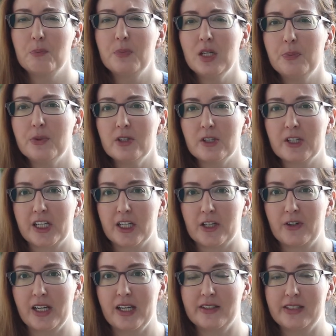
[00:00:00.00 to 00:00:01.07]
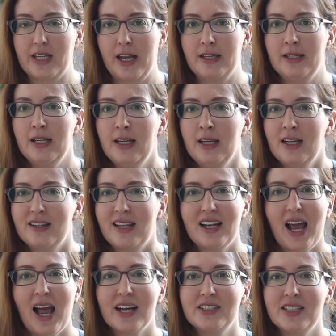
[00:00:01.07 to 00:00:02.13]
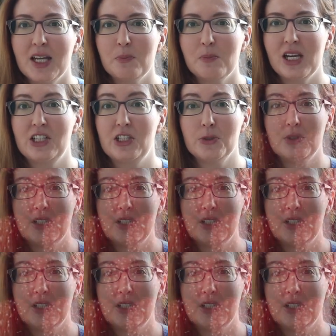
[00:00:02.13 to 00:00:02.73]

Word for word: People are curious and that accent makes you